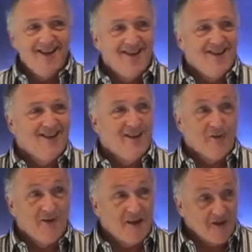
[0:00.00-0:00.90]
mean, it
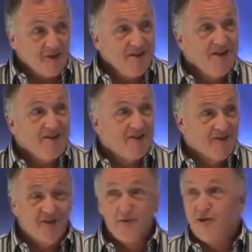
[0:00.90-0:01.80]
was not so many years
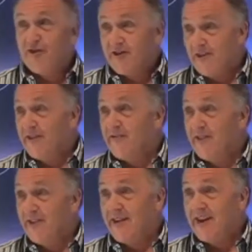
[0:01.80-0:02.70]
ago, the Boulder
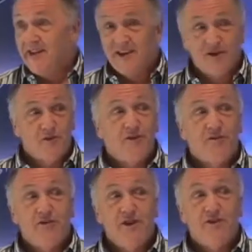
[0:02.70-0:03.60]
Conference, and I think there were
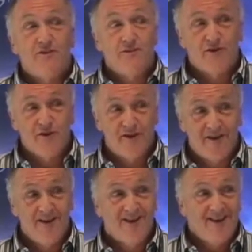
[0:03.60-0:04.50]
3 or 4
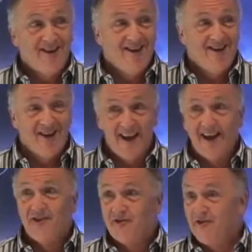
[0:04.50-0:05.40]
in the
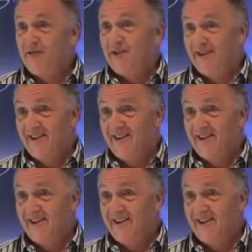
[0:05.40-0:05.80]
last group.